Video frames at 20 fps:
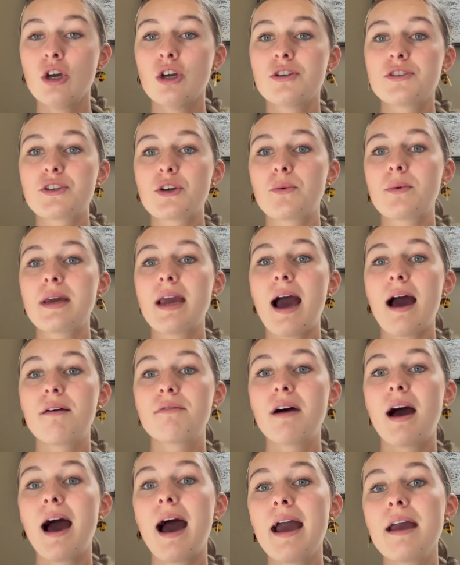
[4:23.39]
So we have
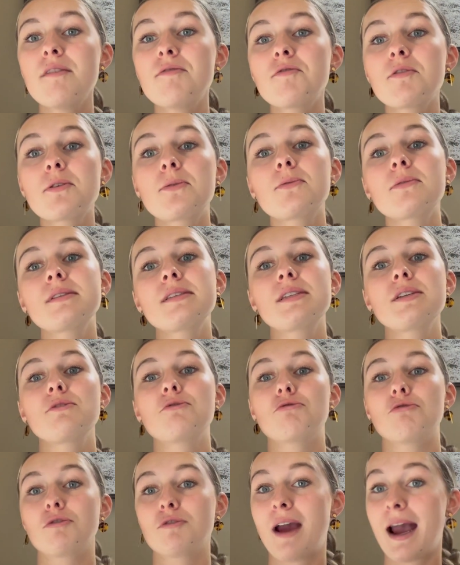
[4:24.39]
high frequency
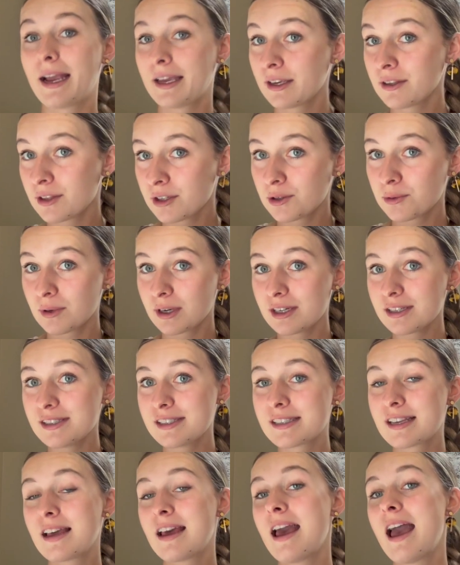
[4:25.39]
regular
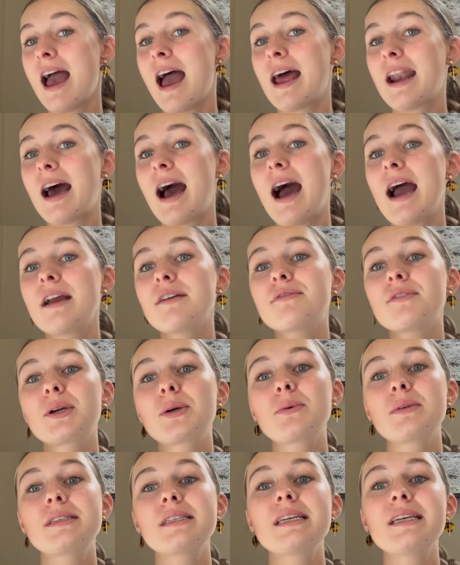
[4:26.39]
words and high
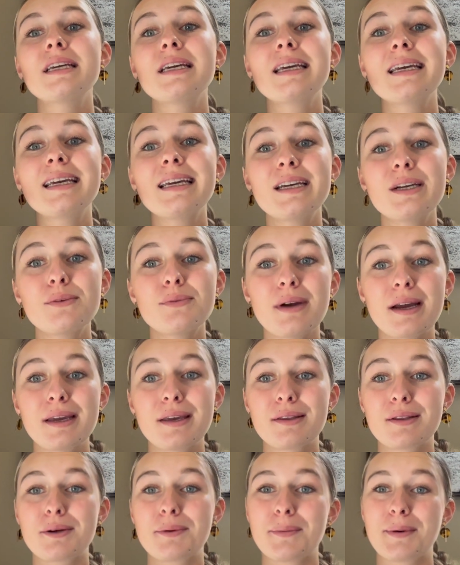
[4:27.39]
frequency
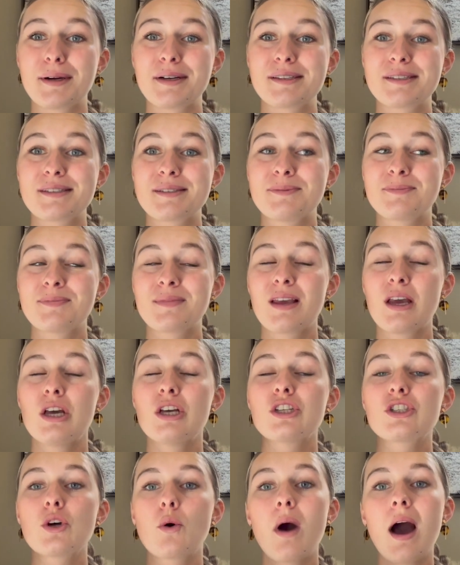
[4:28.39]
irregular words.
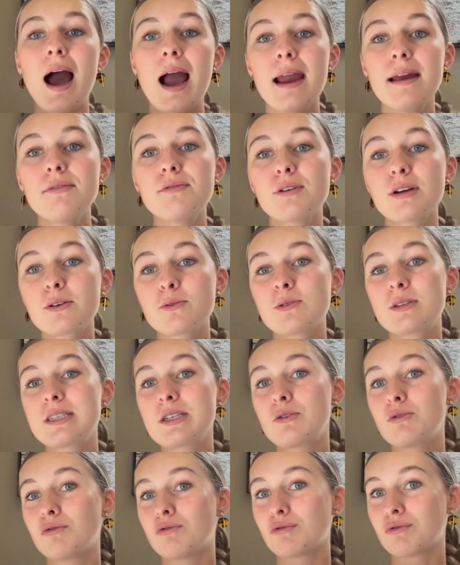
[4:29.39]
So high
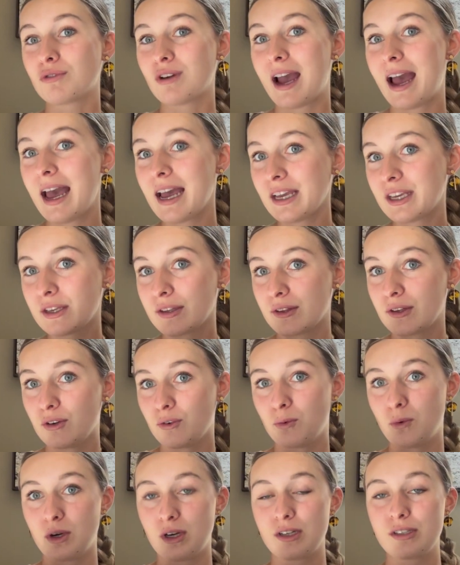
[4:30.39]
frequency regular
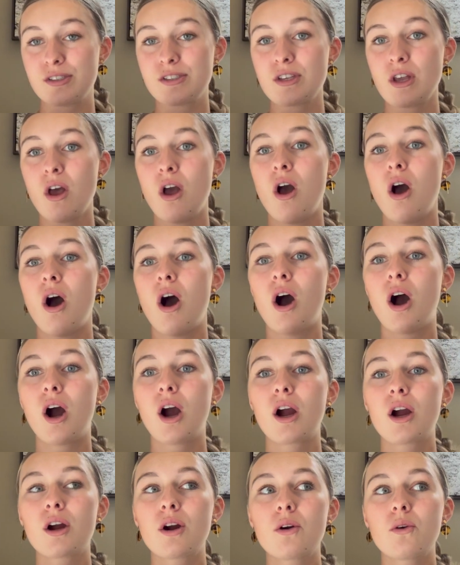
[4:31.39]
words
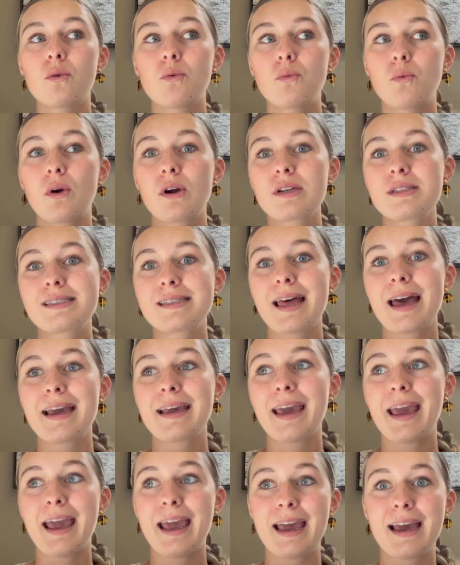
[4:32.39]
are words
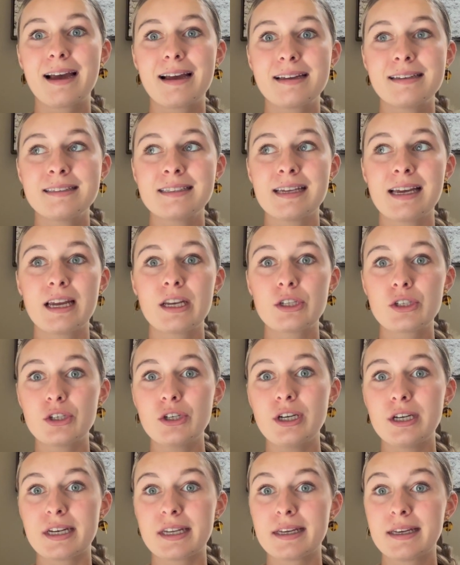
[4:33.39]
like and
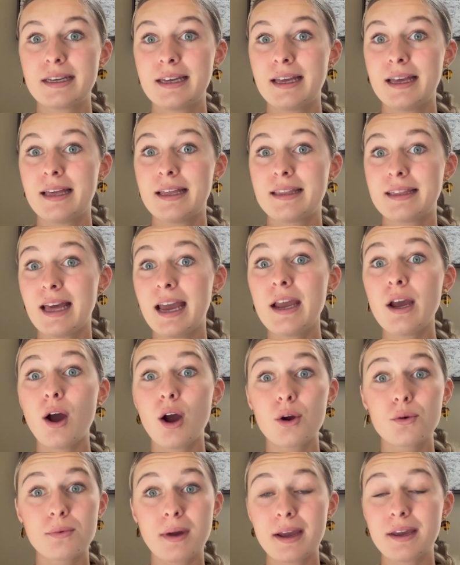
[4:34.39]
good. They
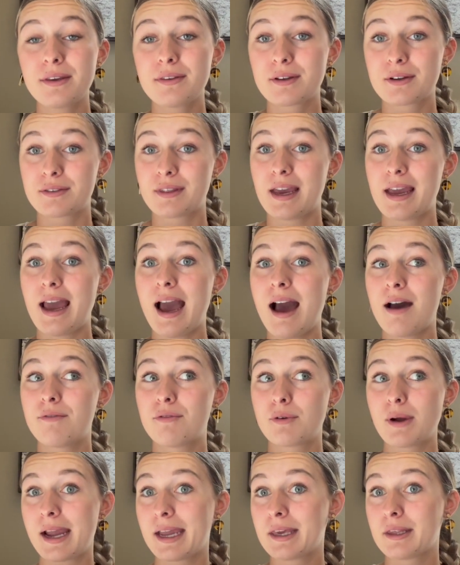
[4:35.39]
are regular, they have
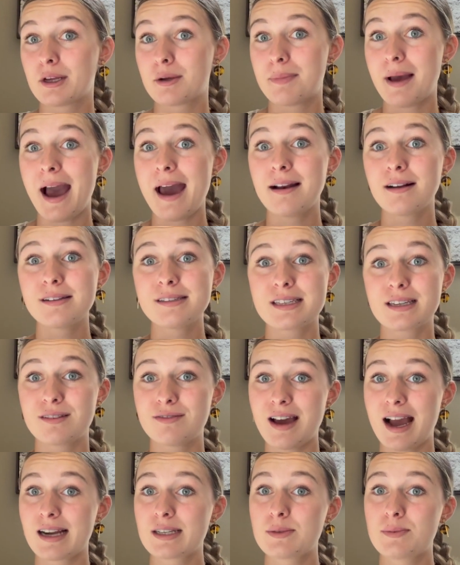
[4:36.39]
regular patterns. In
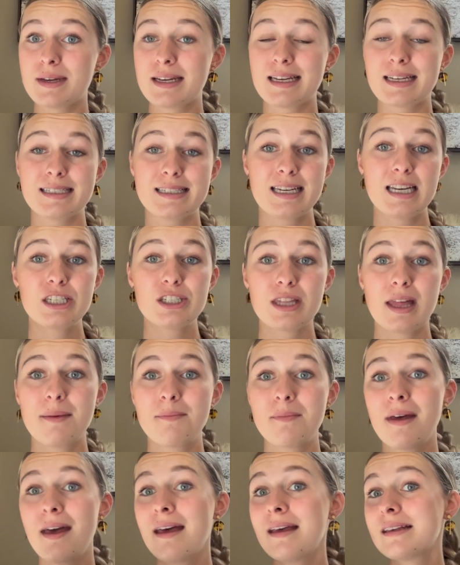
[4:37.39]
fact, we can teach
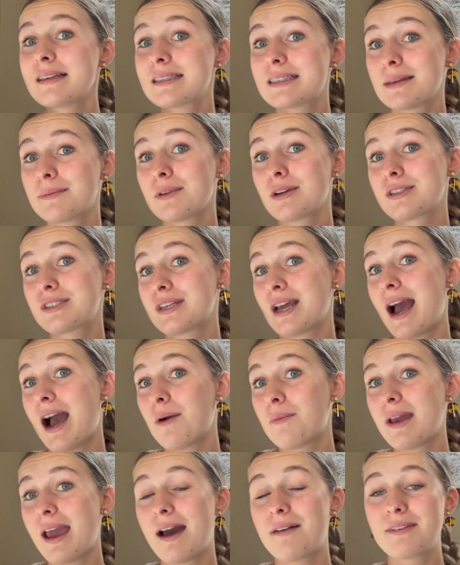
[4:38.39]
them similar to how
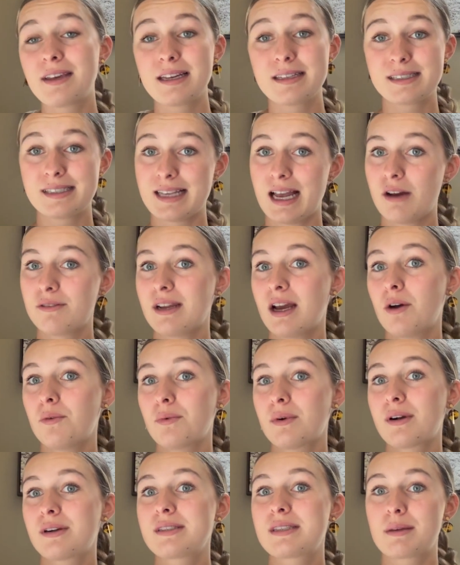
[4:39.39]
we have kids sound out
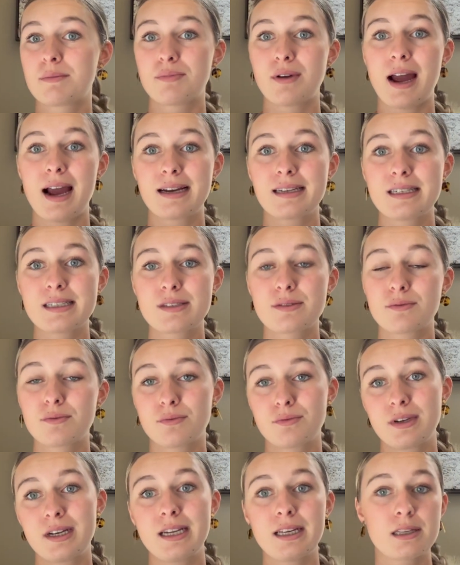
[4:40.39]
words and practice
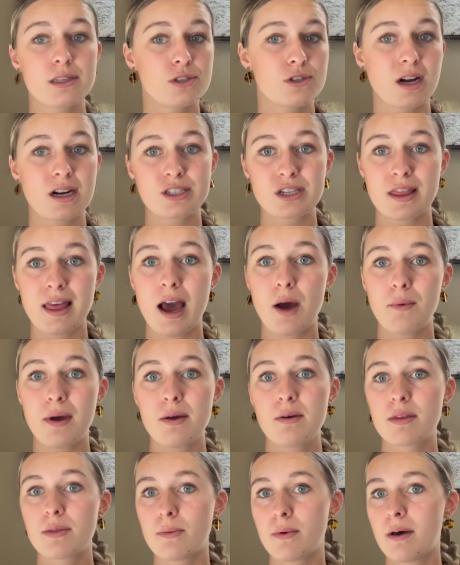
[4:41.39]
reading instruction that way
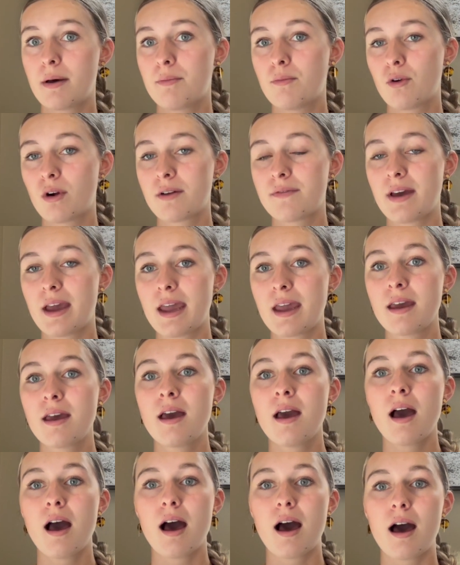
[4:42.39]
with more of a
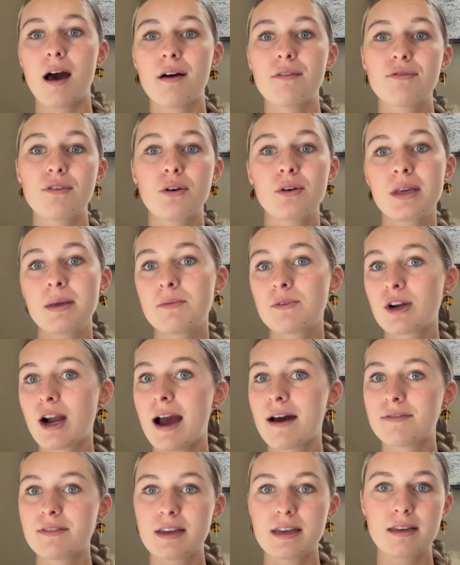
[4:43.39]
phoneme
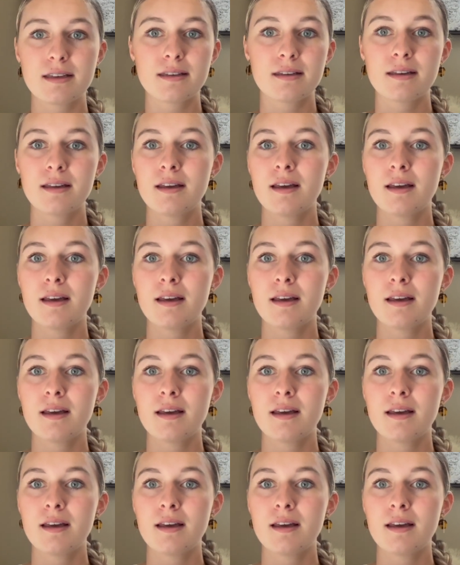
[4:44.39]
graphing,